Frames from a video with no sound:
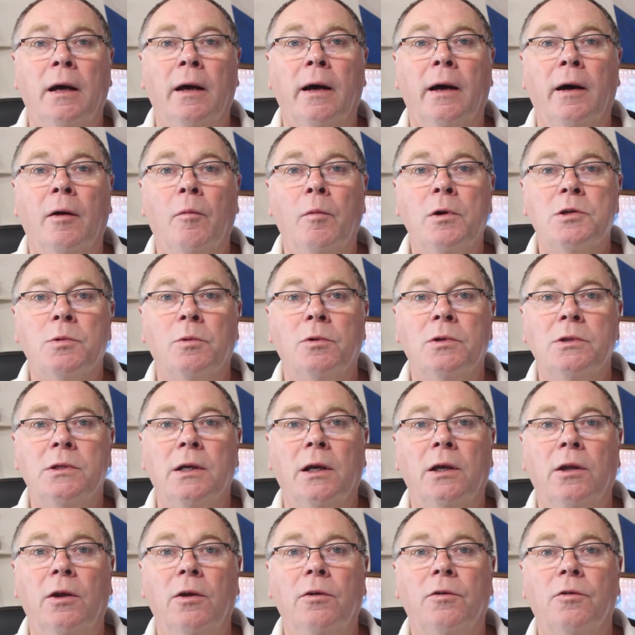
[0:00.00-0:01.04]
which will
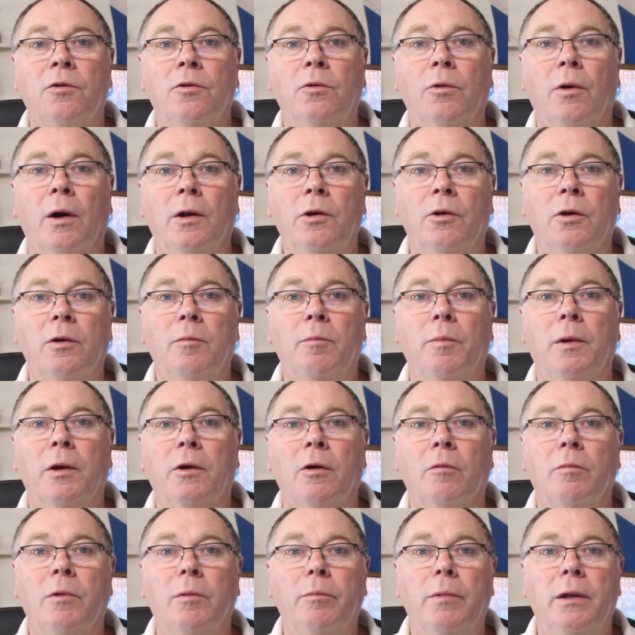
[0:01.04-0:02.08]
take you through, and you can pick
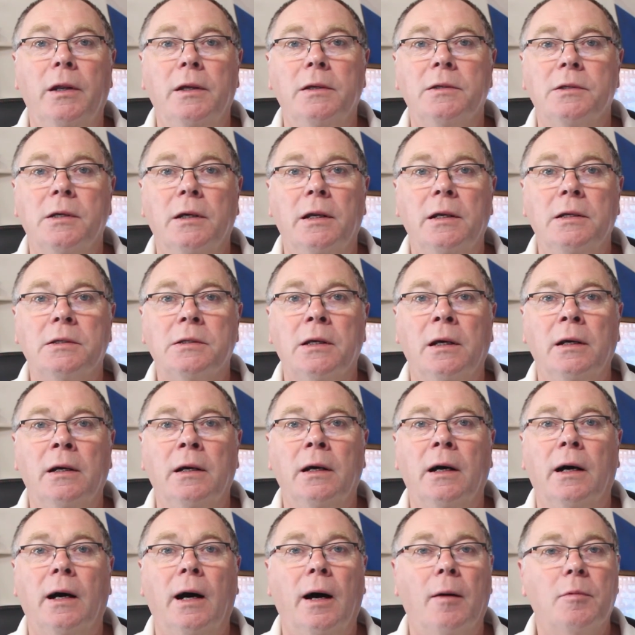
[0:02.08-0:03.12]
up the mini-series
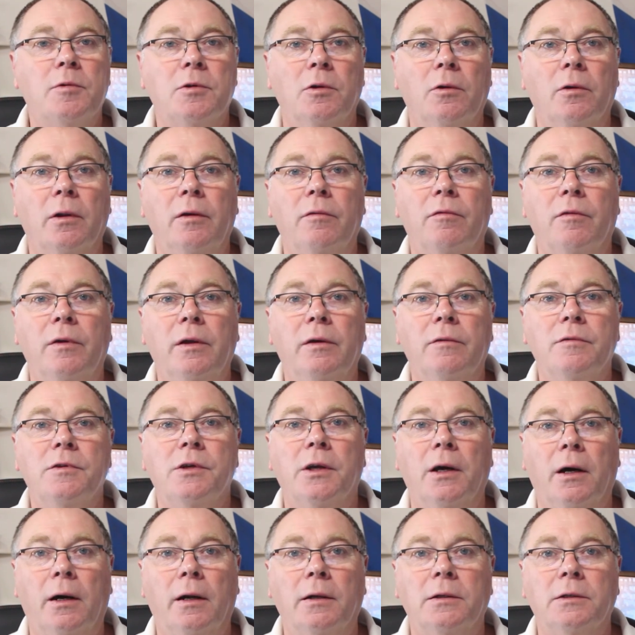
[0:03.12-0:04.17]
absolutely free of
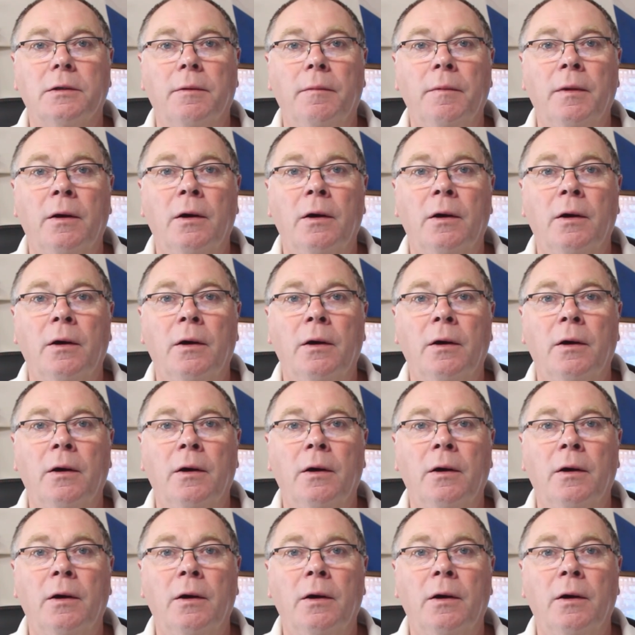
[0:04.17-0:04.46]
charge.